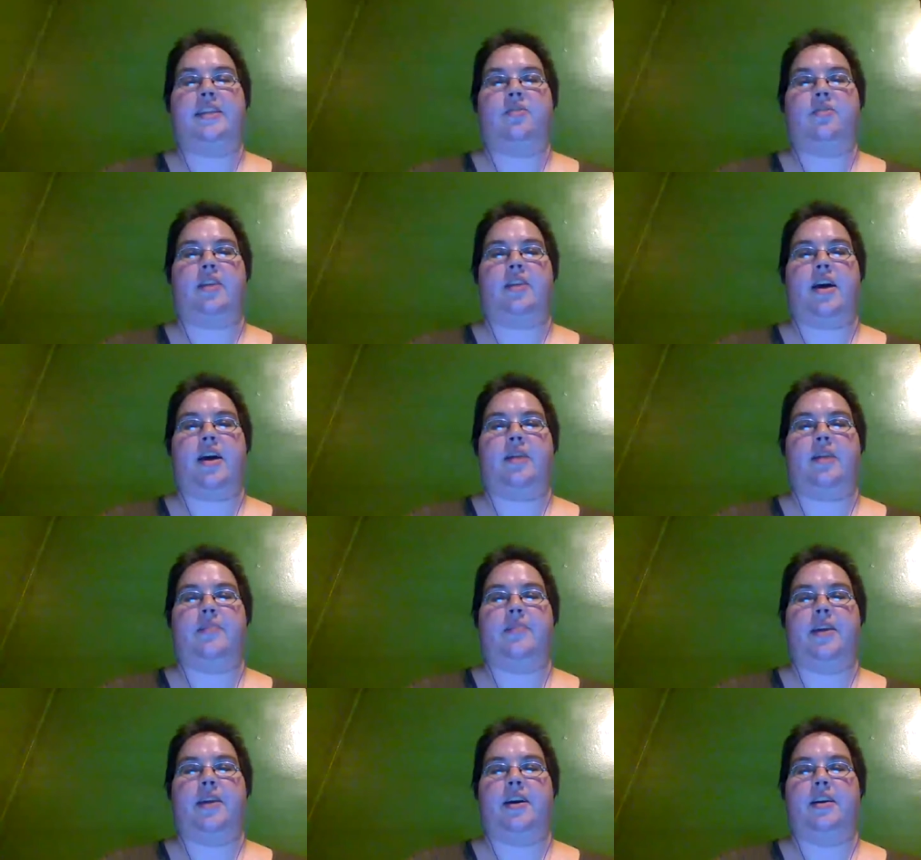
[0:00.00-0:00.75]
for
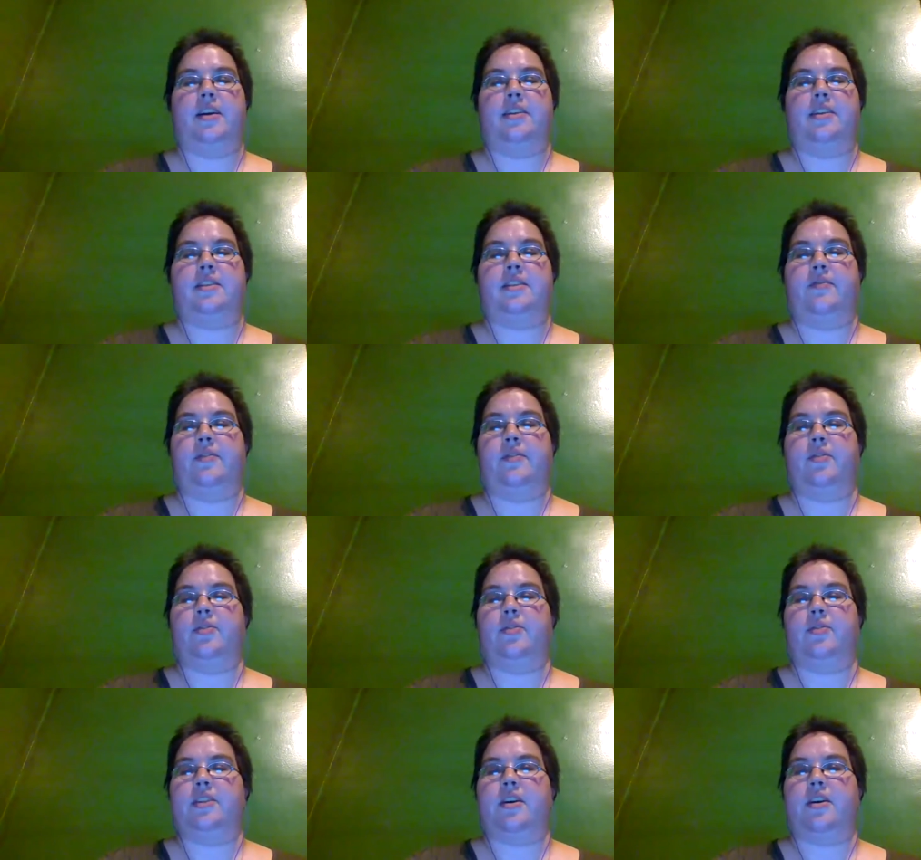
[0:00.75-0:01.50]
that because of
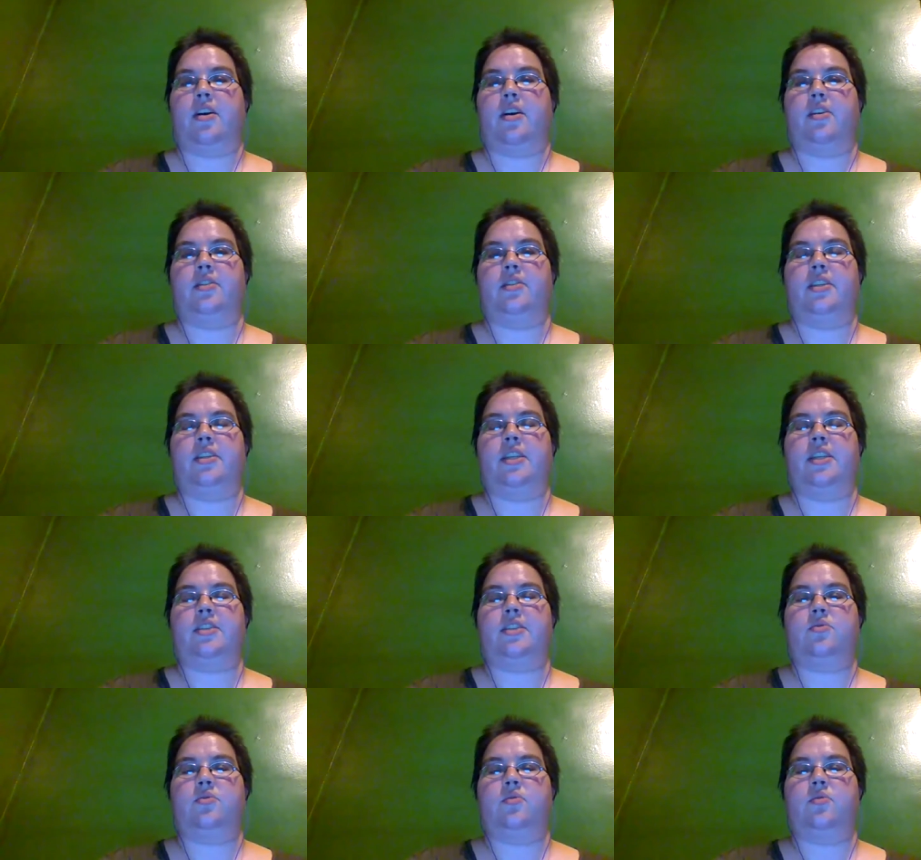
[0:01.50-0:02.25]
U.S. soccer's
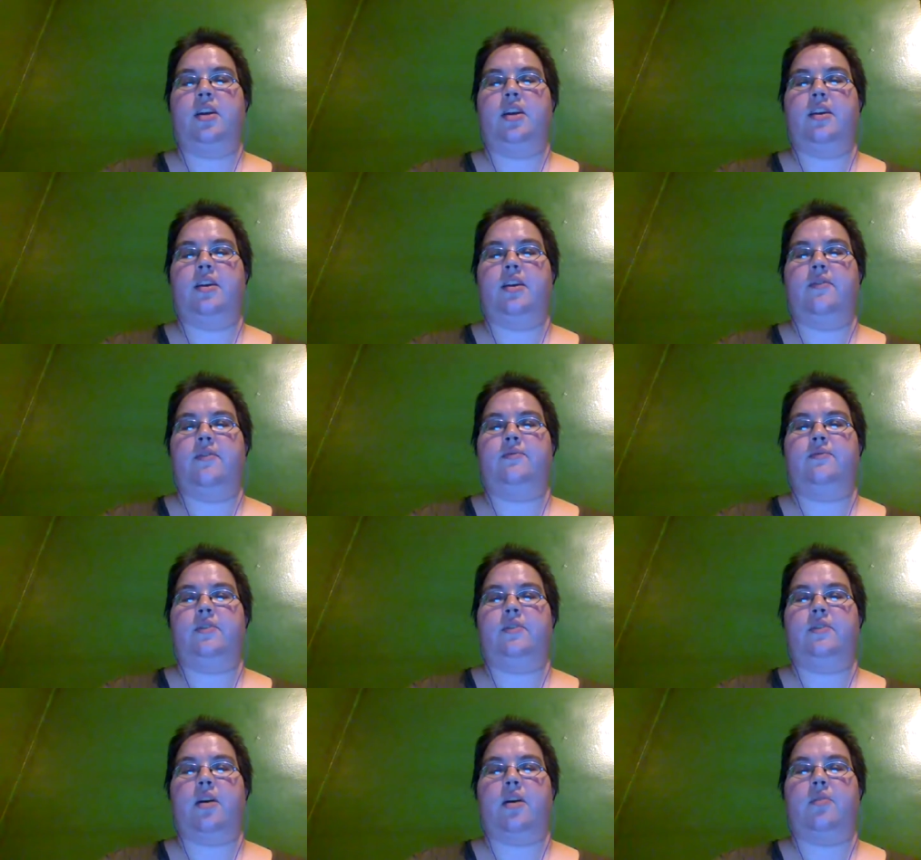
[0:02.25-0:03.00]
history of
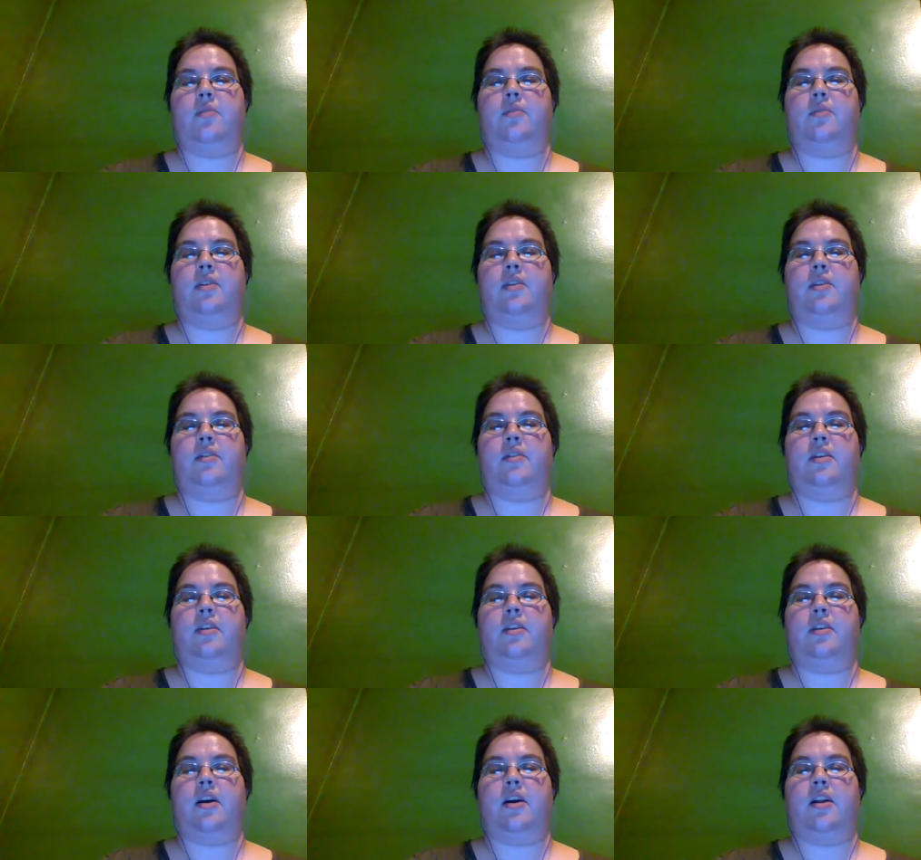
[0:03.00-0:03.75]
not
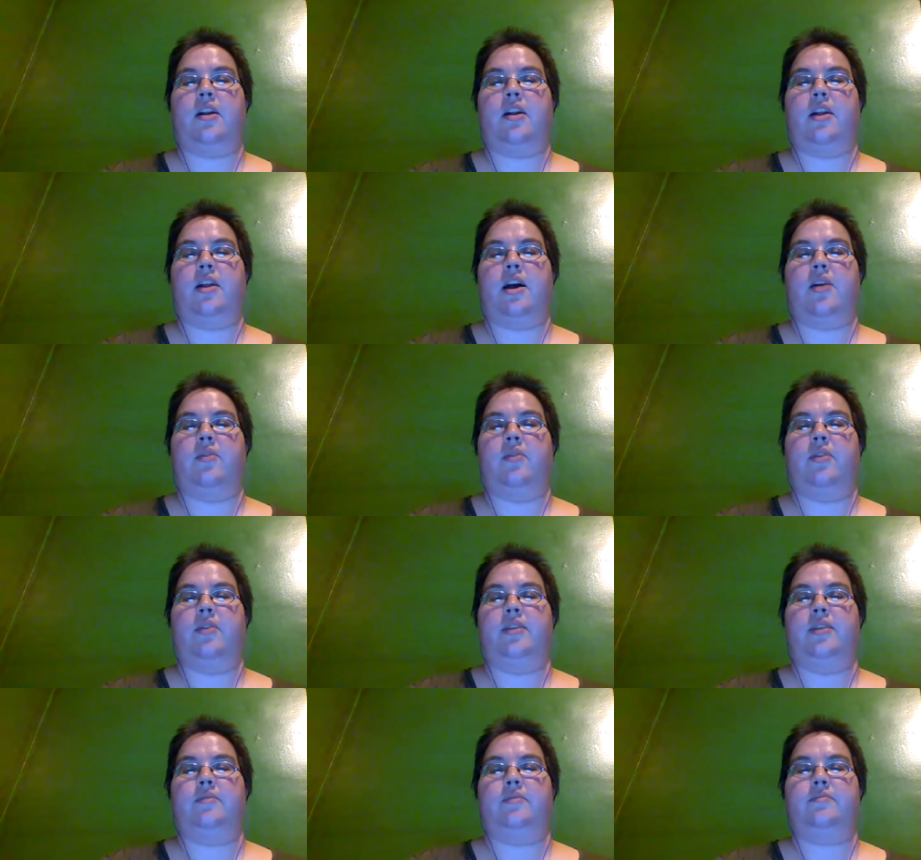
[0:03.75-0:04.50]
not
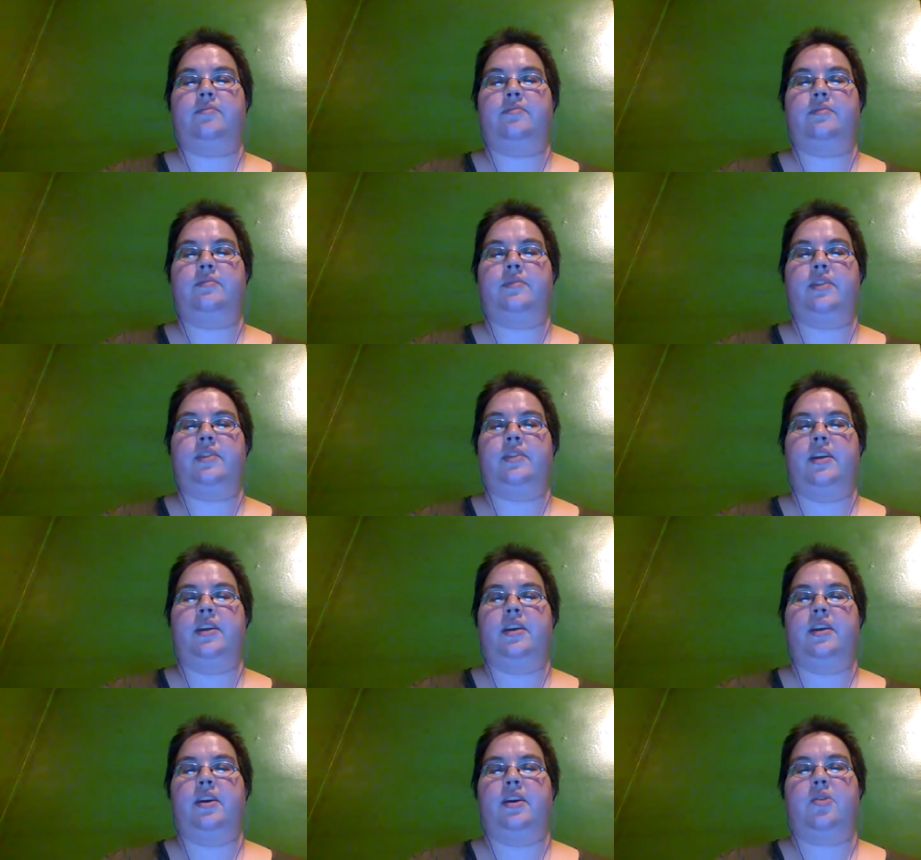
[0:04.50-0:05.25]
allowing
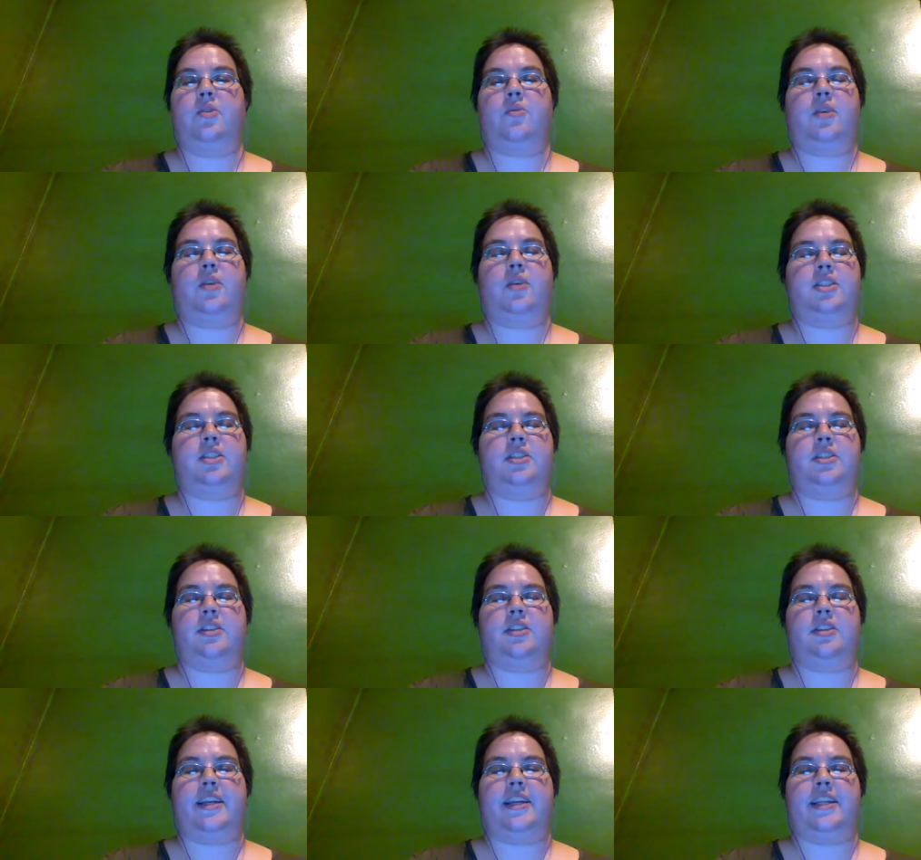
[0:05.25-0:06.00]

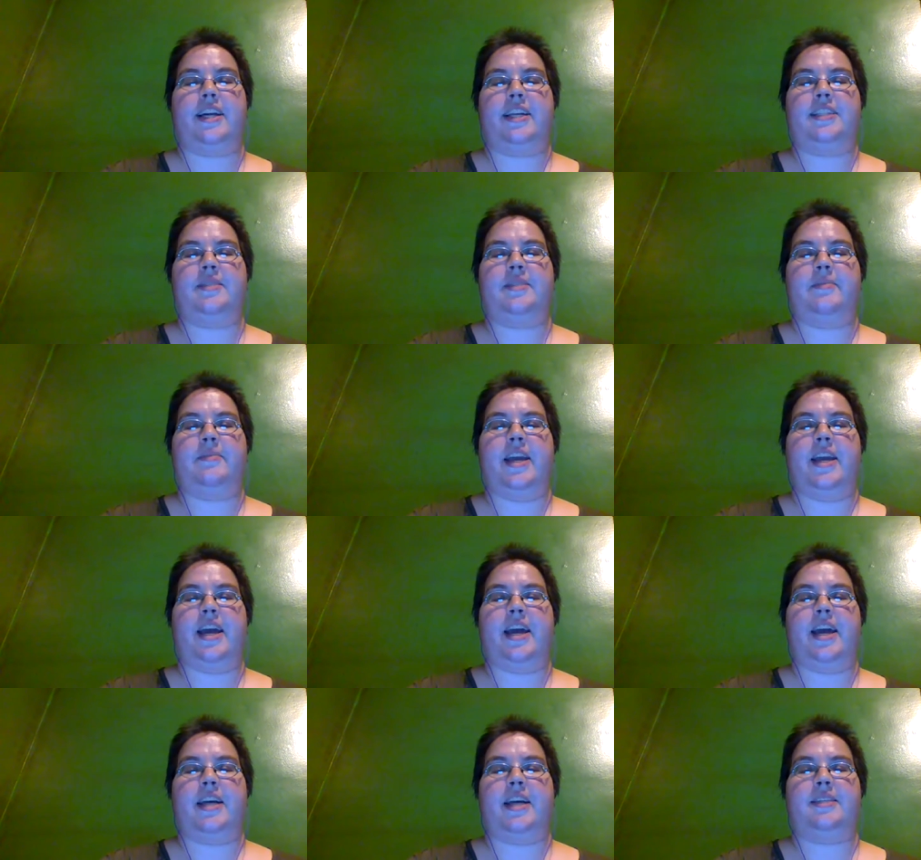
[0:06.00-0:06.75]
questions like that to
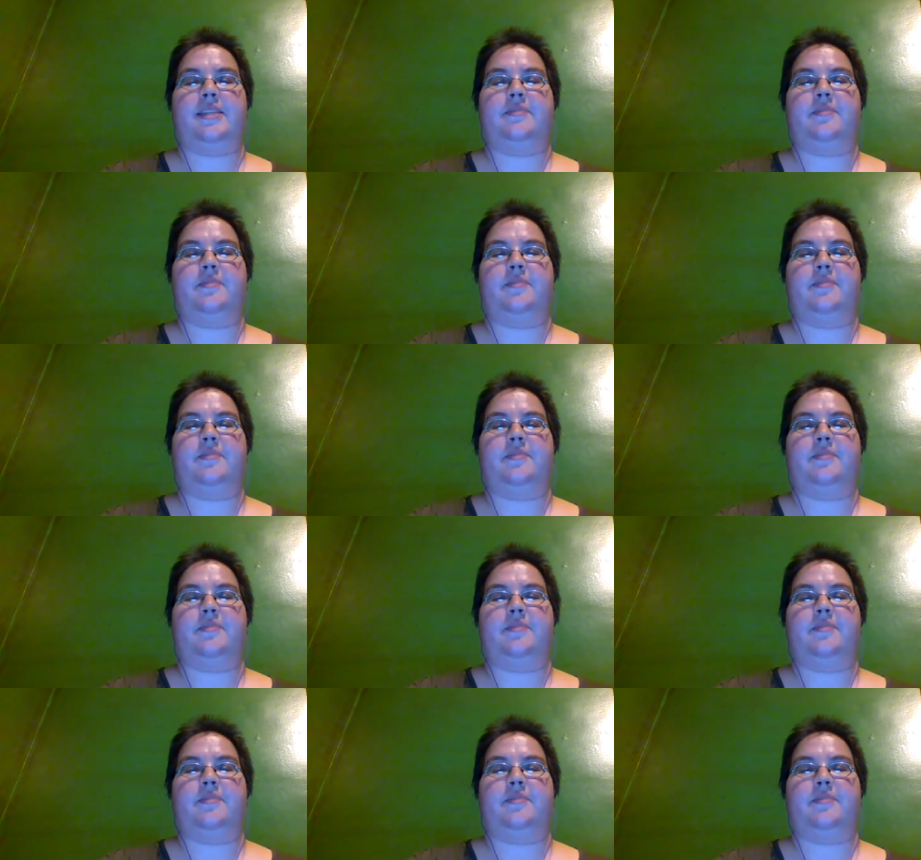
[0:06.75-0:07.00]
be asked.